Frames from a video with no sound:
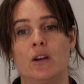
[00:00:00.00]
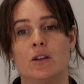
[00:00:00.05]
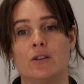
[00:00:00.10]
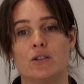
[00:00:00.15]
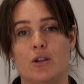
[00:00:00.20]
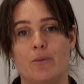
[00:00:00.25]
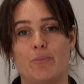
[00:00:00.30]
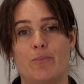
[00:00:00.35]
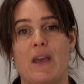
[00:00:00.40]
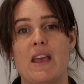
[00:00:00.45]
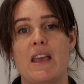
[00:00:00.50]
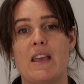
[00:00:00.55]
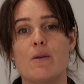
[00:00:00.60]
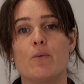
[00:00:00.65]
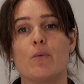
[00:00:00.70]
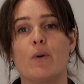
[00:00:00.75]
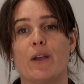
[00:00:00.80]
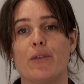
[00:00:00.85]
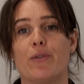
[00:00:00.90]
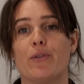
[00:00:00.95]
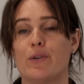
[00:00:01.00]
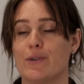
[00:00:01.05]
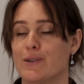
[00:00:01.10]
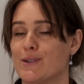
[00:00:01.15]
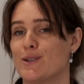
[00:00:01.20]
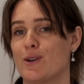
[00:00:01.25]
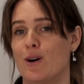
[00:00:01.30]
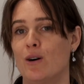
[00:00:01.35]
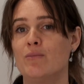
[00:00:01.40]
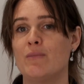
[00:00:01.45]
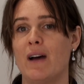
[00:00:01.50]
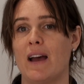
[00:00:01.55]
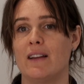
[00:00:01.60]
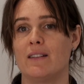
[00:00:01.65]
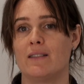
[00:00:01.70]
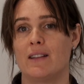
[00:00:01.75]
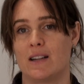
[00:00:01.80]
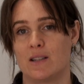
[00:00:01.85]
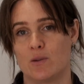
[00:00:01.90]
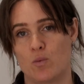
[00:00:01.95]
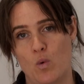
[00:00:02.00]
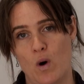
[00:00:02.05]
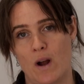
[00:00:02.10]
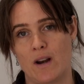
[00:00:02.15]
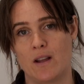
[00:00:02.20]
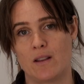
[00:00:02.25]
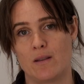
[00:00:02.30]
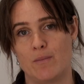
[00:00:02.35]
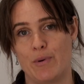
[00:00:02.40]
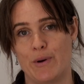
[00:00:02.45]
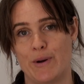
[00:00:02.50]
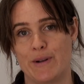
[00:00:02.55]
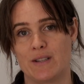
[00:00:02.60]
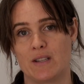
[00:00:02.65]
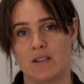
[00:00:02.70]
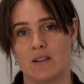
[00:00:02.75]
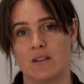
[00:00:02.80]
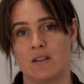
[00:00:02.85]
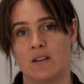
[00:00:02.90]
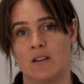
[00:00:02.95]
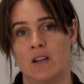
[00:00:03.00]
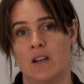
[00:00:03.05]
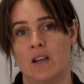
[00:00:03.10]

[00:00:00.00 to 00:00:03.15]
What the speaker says: to be with your soulmate. That's one other person.